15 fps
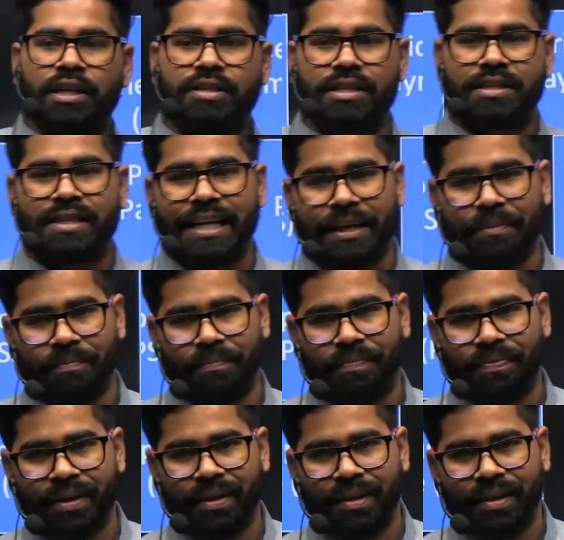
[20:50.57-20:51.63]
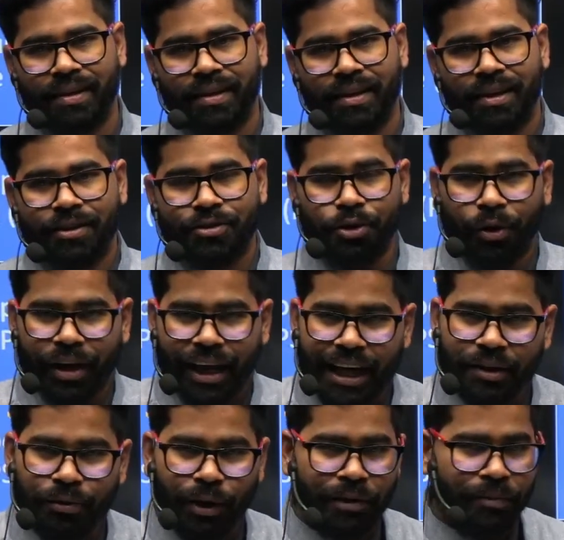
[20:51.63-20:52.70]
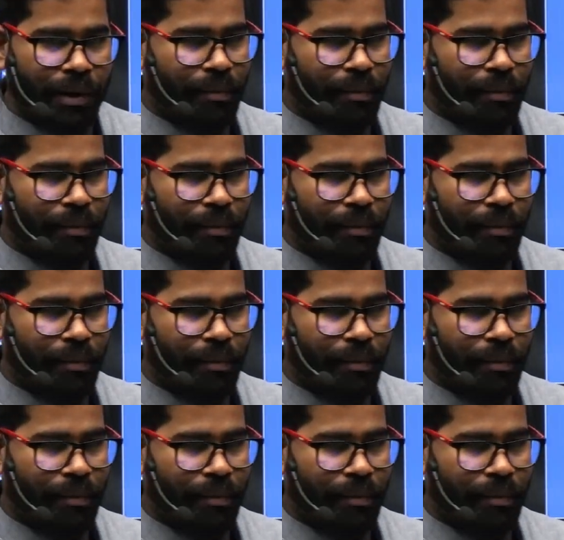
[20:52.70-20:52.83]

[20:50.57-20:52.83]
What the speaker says: scheme. So here what will be